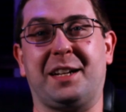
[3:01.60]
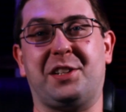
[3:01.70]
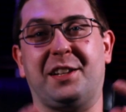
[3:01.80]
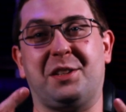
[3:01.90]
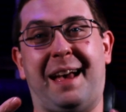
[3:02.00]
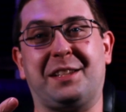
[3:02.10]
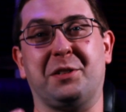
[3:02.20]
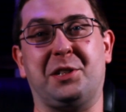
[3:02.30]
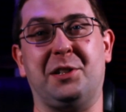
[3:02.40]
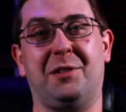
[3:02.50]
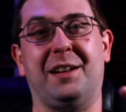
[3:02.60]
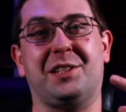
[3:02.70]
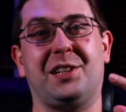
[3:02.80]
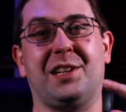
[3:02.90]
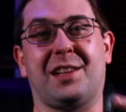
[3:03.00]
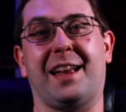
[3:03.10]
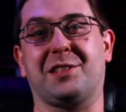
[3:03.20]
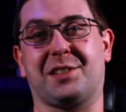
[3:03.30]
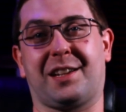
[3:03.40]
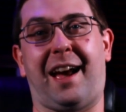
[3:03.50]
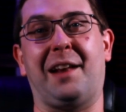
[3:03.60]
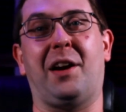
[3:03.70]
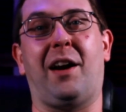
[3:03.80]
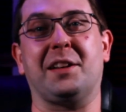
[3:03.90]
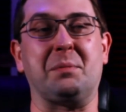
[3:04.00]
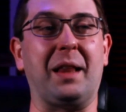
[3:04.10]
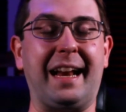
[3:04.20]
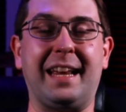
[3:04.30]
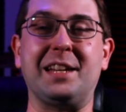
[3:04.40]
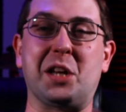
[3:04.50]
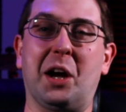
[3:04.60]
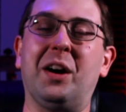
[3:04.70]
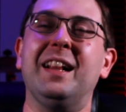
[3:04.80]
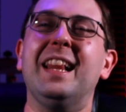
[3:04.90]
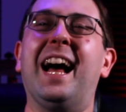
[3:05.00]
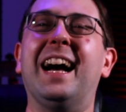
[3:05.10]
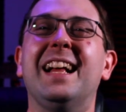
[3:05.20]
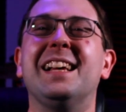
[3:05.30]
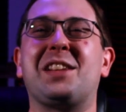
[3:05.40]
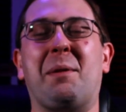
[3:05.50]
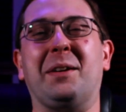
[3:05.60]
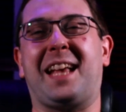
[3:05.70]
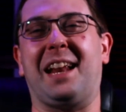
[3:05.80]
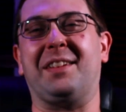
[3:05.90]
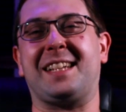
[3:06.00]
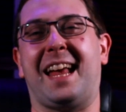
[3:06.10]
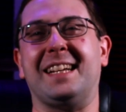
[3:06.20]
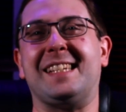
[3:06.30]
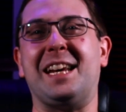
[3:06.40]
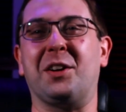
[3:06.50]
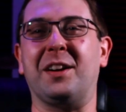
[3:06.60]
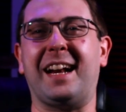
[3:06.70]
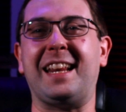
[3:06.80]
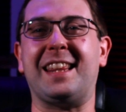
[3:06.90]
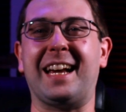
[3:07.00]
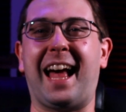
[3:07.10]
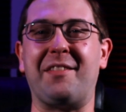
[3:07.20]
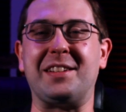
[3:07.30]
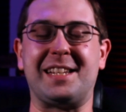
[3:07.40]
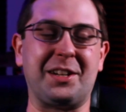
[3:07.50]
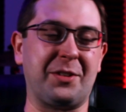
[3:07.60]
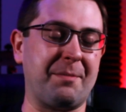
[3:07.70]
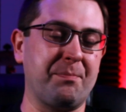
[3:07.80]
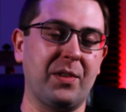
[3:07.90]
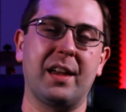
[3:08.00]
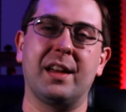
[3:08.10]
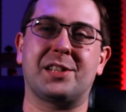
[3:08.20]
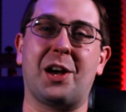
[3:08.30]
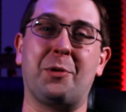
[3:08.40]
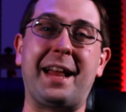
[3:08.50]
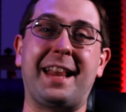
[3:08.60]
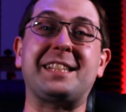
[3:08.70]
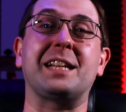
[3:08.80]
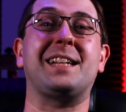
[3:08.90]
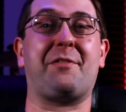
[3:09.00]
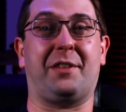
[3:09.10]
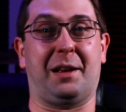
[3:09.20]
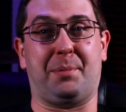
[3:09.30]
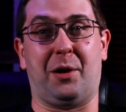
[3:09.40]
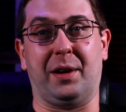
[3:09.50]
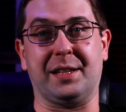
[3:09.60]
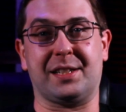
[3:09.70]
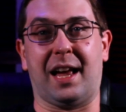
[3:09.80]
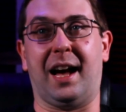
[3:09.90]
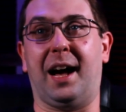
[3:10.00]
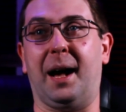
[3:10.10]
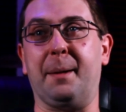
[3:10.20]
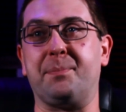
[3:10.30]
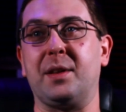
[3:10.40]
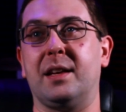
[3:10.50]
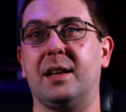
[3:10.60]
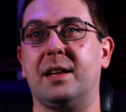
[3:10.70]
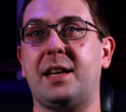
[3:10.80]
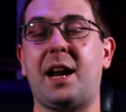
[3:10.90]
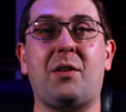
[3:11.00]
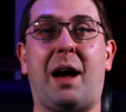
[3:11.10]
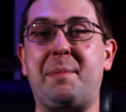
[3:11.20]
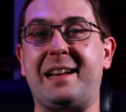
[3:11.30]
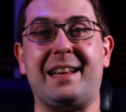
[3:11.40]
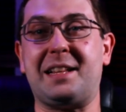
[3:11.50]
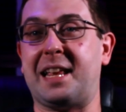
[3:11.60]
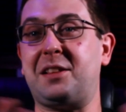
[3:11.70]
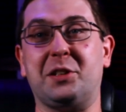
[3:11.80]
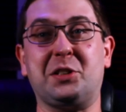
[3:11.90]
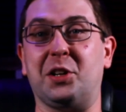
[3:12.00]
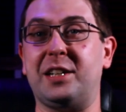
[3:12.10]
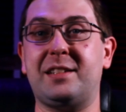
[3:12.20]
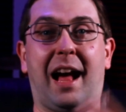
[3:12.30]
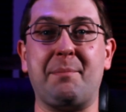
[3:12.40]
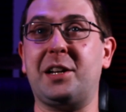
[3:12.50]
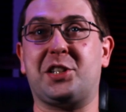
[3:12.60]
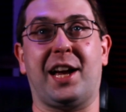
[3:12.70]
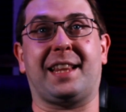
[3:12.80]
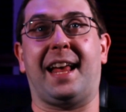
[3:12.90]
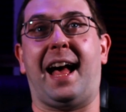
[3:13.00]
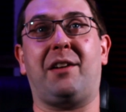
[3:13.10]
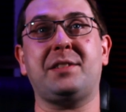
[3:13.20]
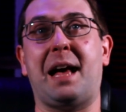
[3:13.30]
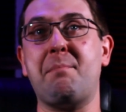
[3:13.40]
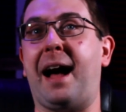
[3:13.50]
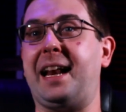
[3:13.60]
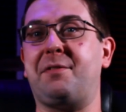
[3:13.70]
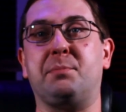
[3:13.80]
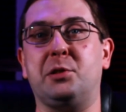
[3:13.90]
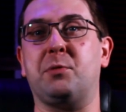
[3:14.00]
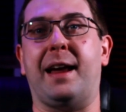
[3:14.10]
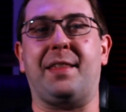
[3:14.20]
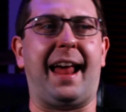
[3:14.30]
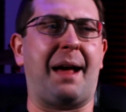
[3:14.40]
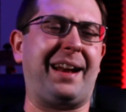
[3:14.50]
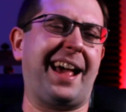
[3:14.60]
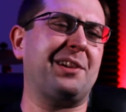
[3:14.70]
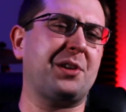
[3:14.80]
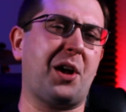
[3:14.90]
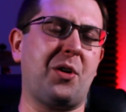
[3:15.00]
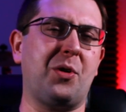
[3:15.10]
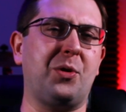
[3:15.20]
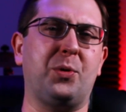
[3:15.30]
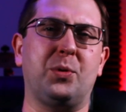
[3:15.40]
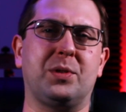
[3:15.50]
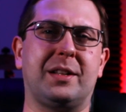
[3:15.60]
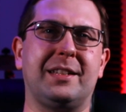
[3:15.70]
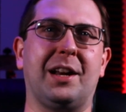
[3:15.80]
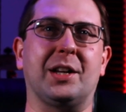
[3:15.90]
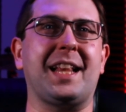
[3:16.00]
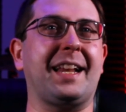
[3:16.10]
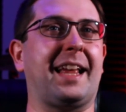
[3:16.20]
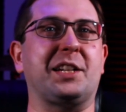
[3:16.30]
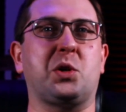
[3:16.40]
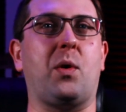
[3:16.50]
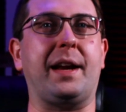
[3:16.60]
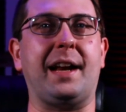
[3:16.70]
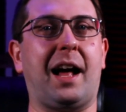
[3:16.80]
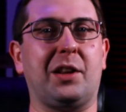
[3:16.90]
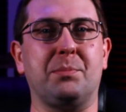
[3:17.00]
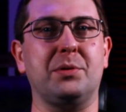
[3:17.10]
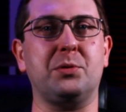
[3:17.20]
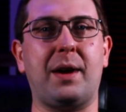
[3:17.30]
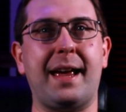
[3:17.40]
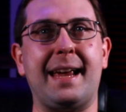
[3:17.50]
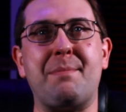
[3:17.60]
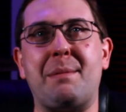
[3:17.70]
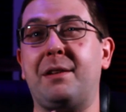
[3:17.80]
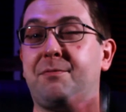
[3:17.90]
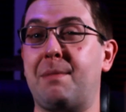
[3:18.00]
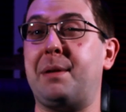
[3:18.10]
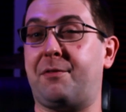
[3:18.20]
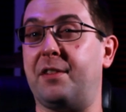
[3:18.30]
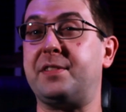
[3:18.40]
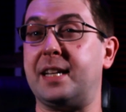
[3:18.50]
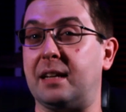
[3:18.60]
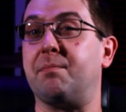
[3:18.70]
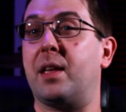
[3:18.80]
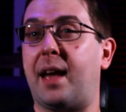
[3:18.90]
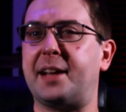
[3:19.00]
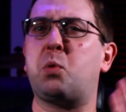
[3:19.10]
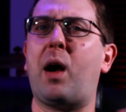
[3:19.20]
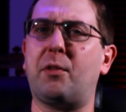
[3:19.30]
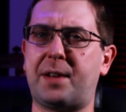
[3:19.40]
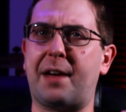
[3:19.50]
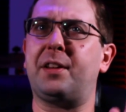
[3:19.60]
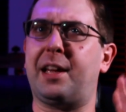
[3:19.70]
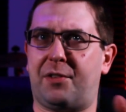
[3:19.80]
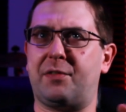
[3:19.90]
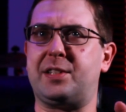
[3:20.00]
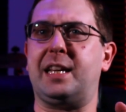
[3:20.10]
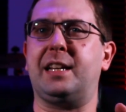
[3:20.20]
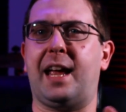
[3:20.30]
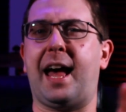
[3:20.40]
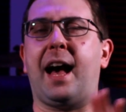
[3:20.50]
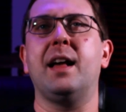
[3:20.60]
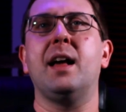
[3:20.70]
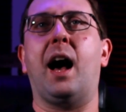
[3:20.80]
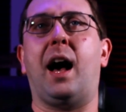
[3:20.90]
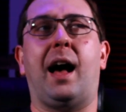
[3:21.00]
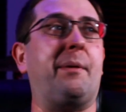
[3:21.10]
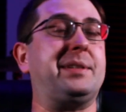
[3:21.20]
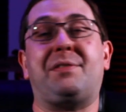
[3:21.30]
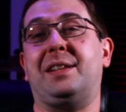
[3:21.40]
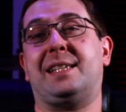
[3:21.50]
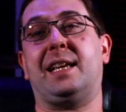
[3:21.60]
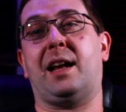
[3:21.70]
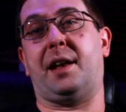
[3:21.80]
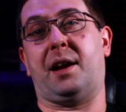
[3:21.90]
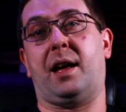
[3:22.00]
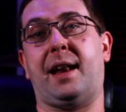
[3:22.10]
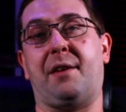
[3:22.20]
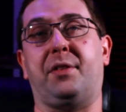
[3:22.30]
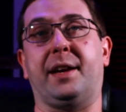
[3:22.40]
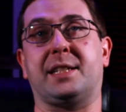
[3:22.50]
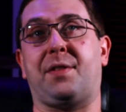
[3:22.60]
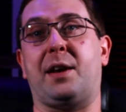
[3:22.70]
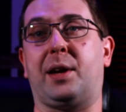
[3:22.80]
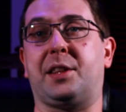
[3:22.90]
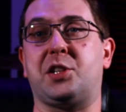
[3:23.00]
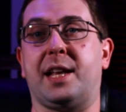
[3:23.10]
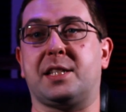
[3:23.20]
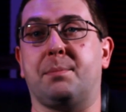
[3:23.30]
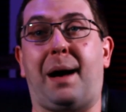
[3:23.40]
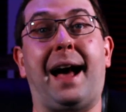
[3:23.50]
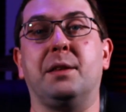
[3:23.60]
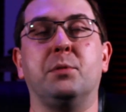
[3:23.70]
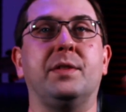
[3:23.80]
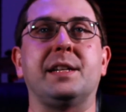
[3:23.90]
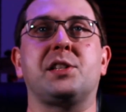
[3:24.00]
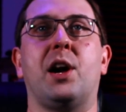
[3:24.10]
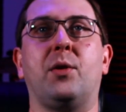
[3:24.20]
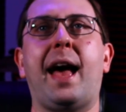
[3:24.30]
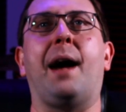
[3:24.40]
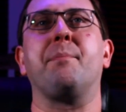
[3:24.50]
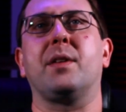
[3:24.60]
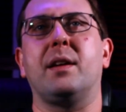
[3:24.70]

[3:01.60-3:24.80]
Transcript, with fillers: Texas Chainsaw Massacre two, and she is, like, just kind of an awesome lady, so so I'm always kind of excited to see her in anything I haven't seen her in. So that that's a definite bonus. Um, You know, I mean, it, it looks good. I'm gonna check that out. I might even Blu-ray that. I mean, I don't know, you know, it's not like a twenty dollar Blu-ray, maybe maybe at fifteen. At twelve, definitely at fifteen, yeah. Uh, I would definitely see it on uh, Netflix if I don't get the chance to buy the movie, so yeah.